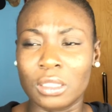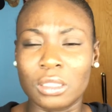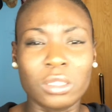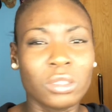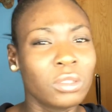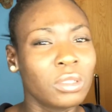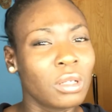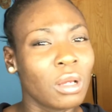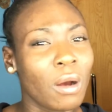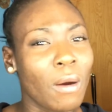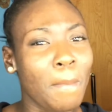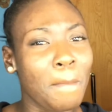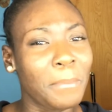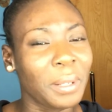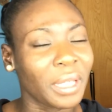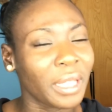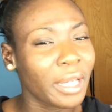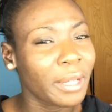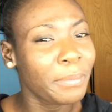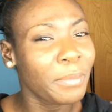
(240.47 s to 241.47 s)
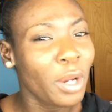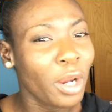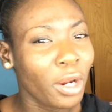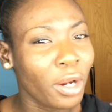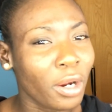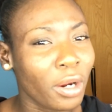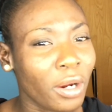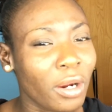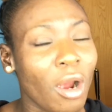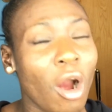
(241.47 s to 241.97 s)
you know, blame
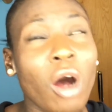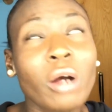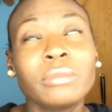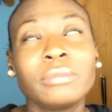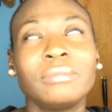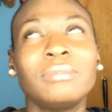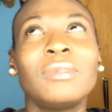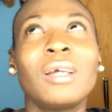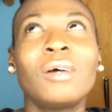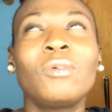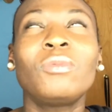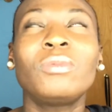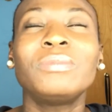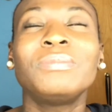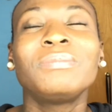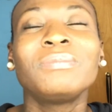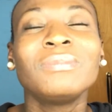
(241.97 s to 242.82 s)
her. Oh.